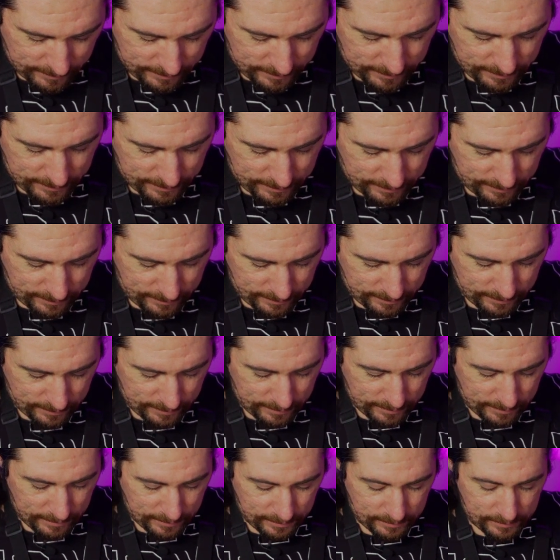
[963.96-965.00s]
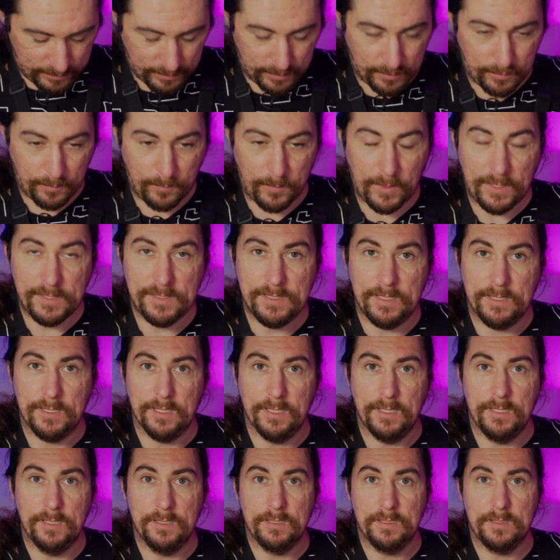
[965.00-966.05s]
Yeah. So
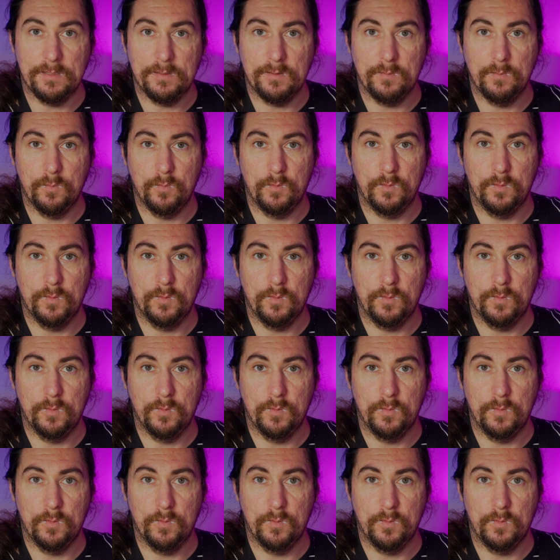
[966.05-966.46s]
basically, this